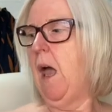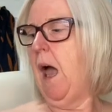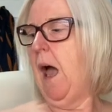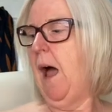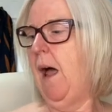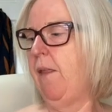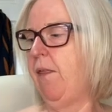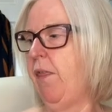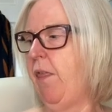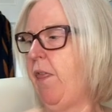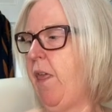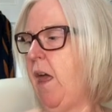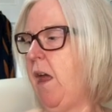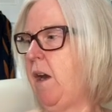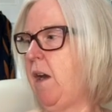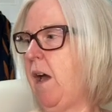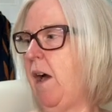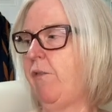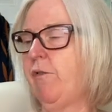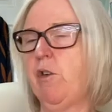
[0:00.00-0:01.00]
And
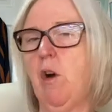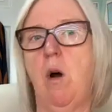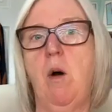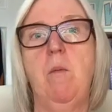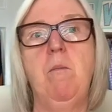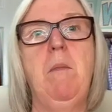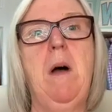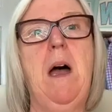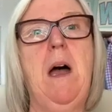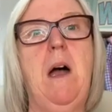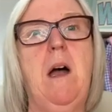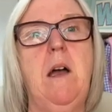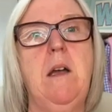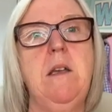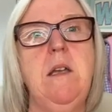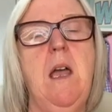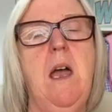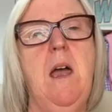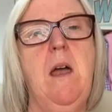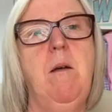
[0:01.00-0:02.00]
then I've got
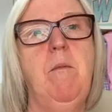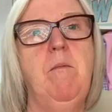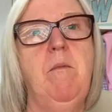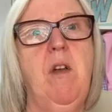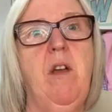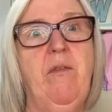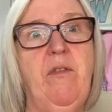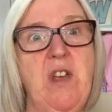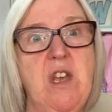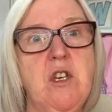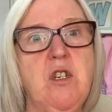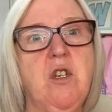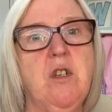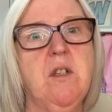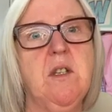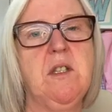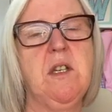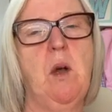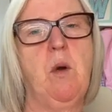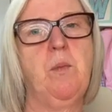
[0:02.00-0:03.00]
my um,
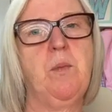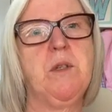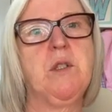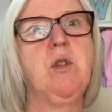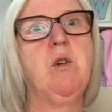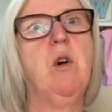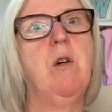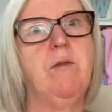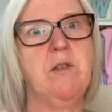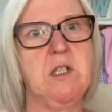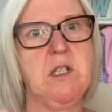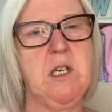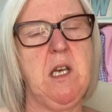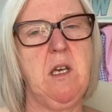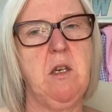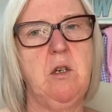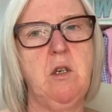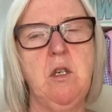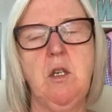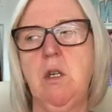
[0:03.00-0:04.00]
set up as cover
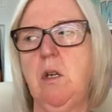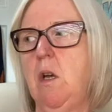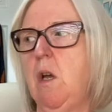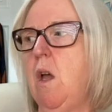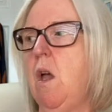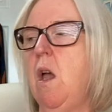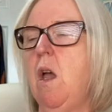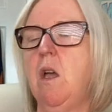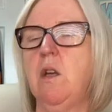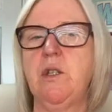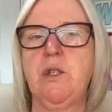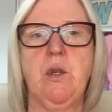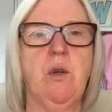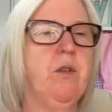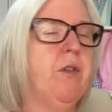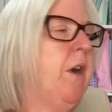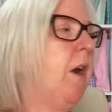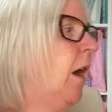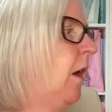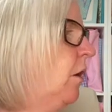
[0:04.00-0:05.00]
stitch so
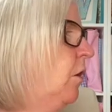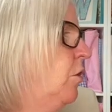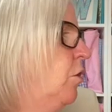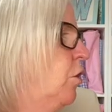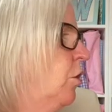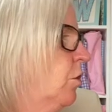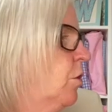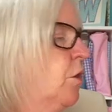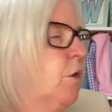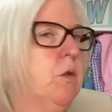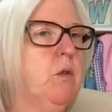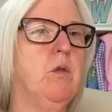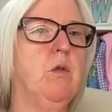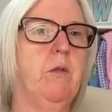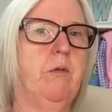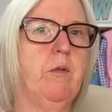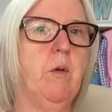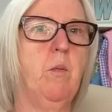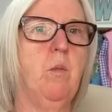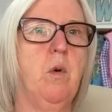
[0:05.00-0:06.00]
that I can just go
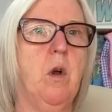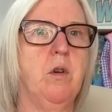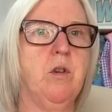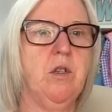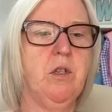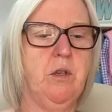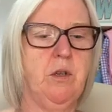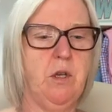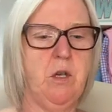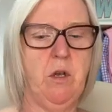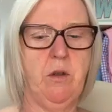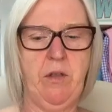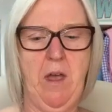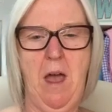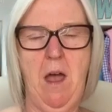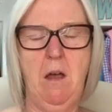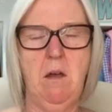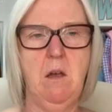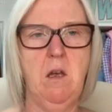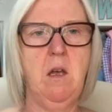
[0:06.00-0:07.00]
from one to the
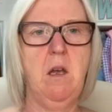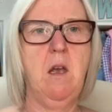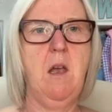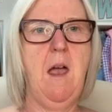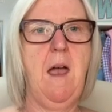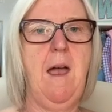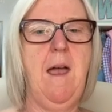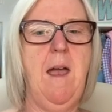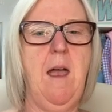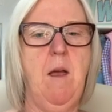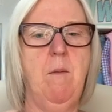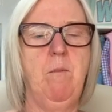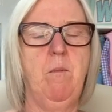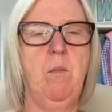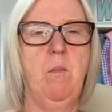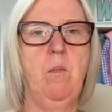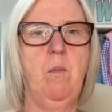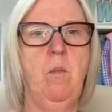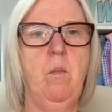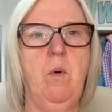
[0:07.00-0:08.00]
other um,
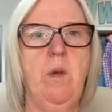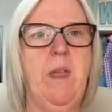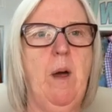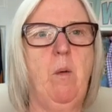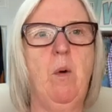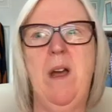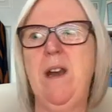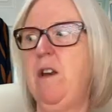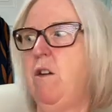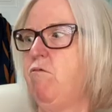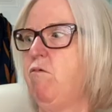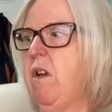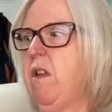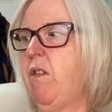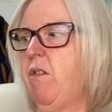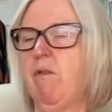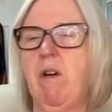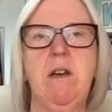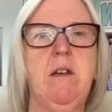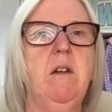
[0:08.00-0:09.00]
without any
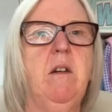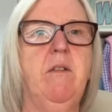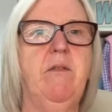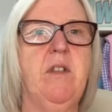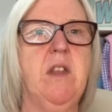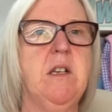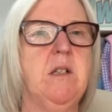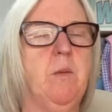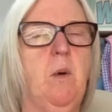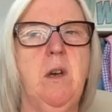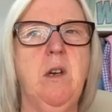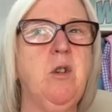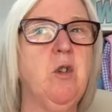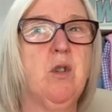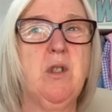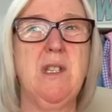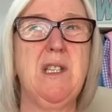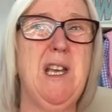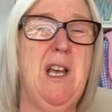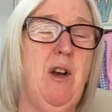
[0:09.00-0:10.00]
rethreading of this one. It
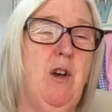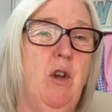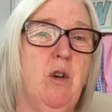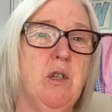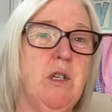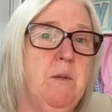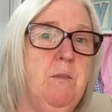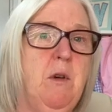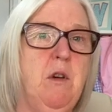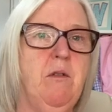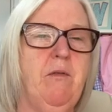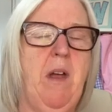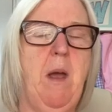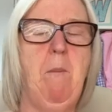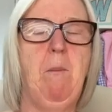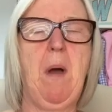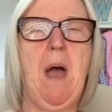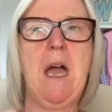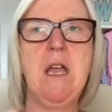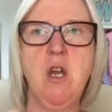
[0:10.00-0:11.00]
doesn't take long to move it,
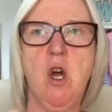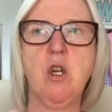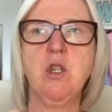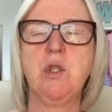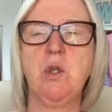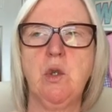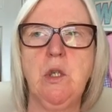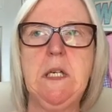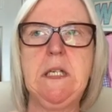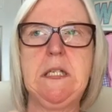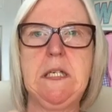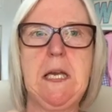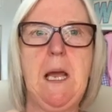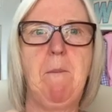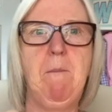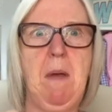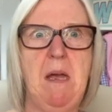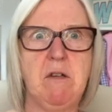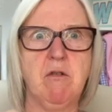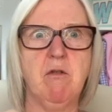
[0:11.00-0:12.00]
but I also need to
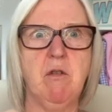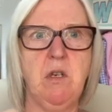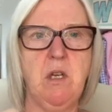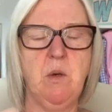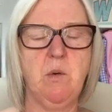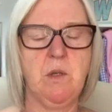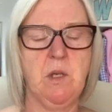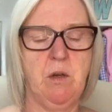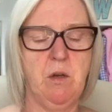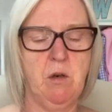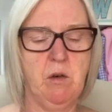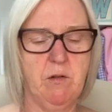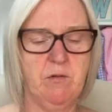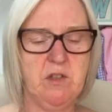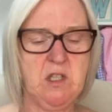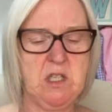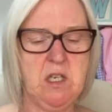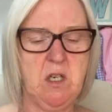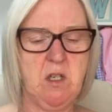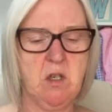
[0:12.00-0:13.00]
get better at using the cover
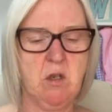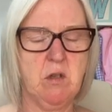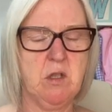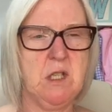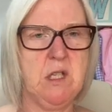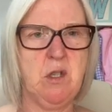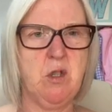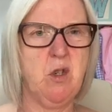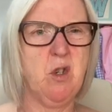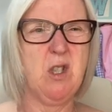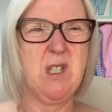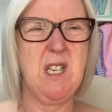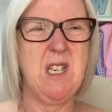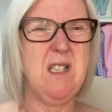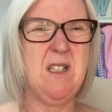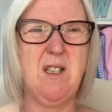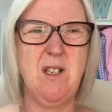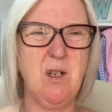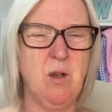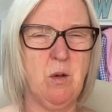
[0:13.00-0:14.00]
stitch because it's just
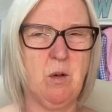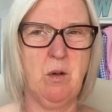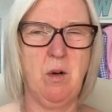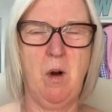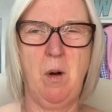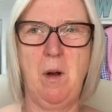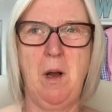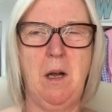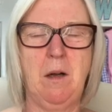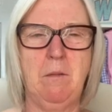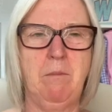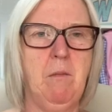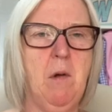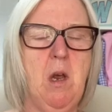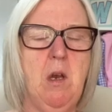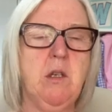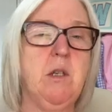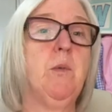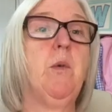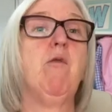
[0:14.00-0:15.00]
easy to go, oh, I'll
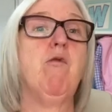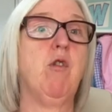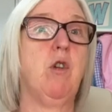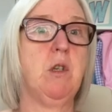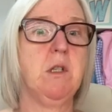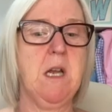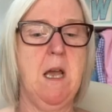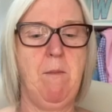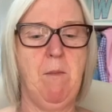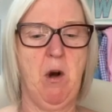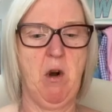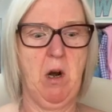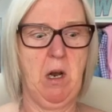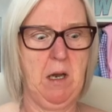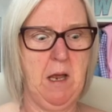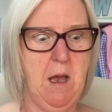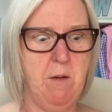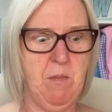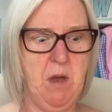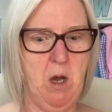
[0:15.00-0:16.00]
do a rolled hem or
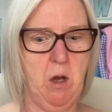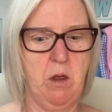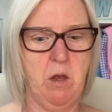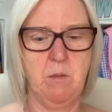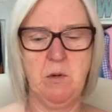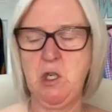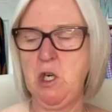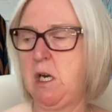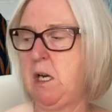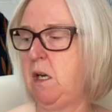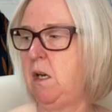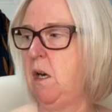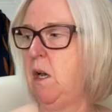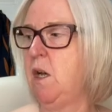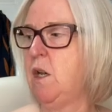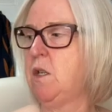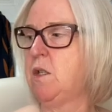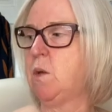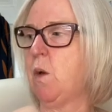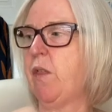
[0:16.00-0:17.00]
I'll hem it on the machine.
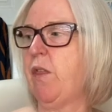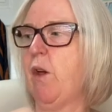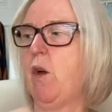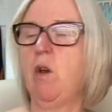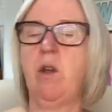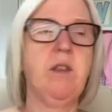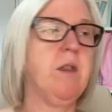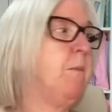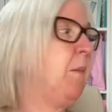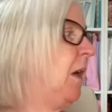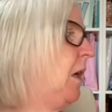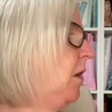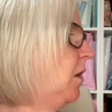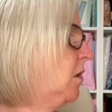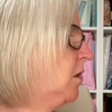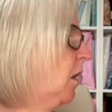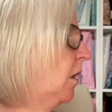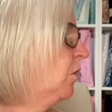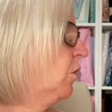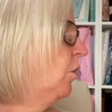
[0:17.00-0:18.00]
So I thought at the
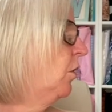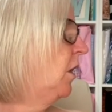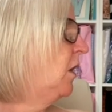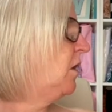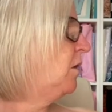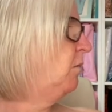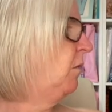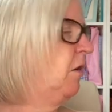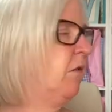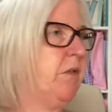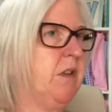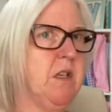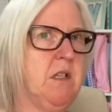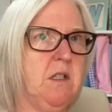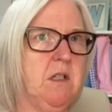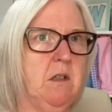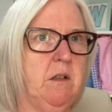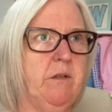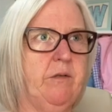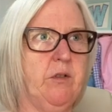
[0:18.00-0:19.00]
minute, I don't need to move this
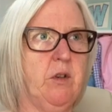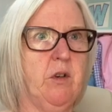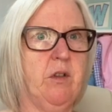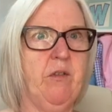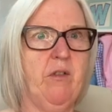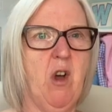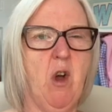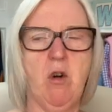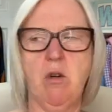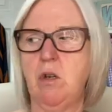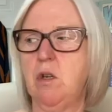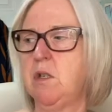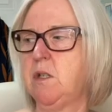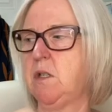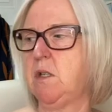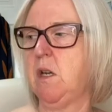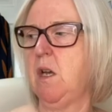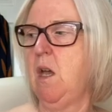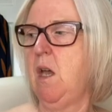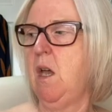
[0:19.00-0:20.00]
till the 4th of
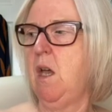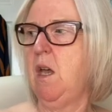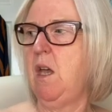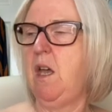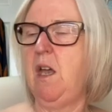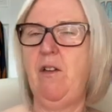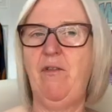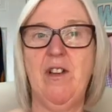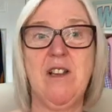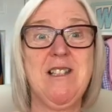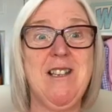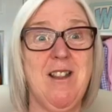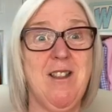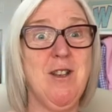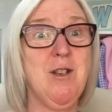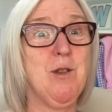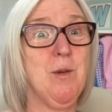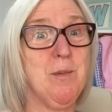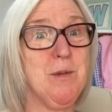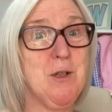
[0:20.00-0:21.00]
August. If I set
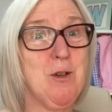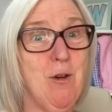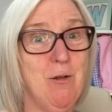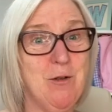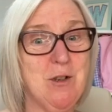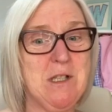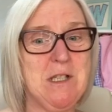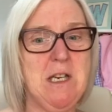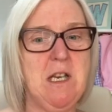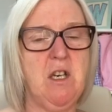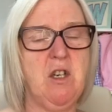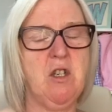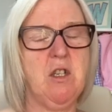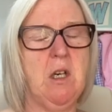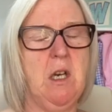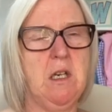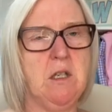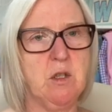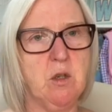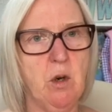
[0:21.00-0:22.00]
this up as cover stitch,
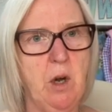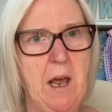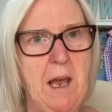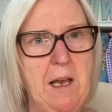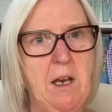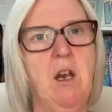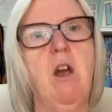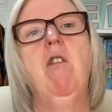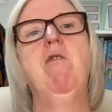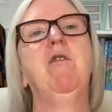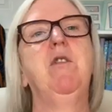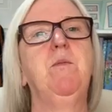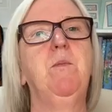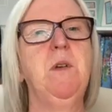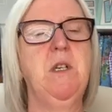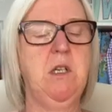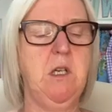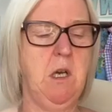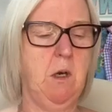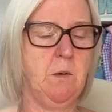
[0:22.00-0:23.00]
it's going to encourage me
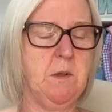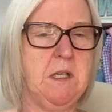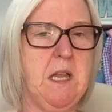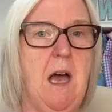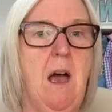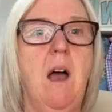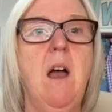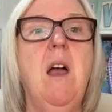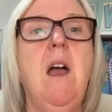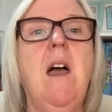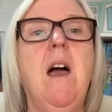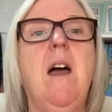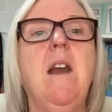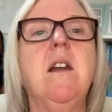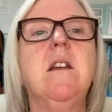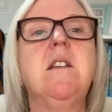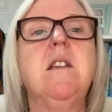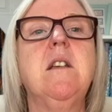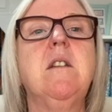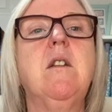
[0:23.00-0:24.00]
to use that. And
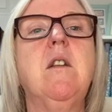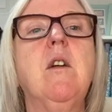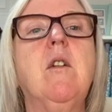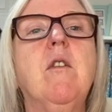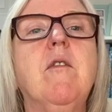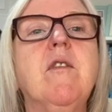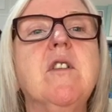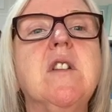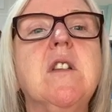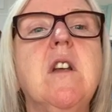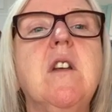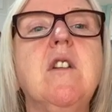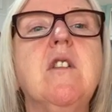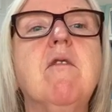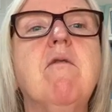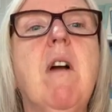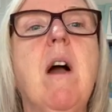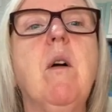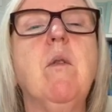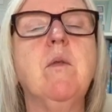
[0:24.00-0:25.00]
I did the cover stitch
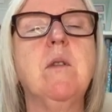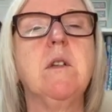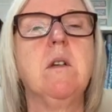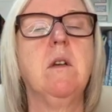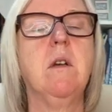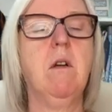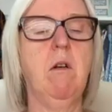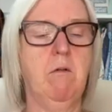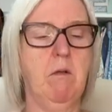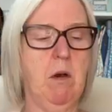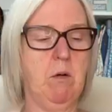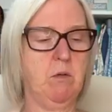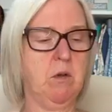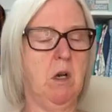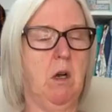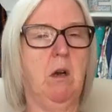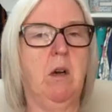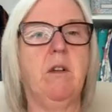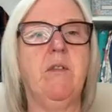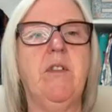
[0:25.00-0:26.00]
around, around
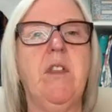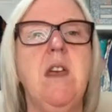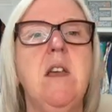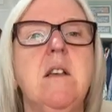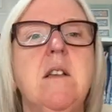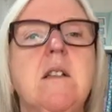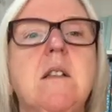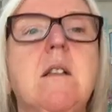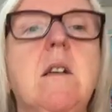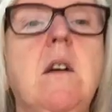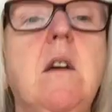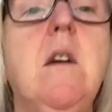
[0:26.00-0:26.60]
all of this.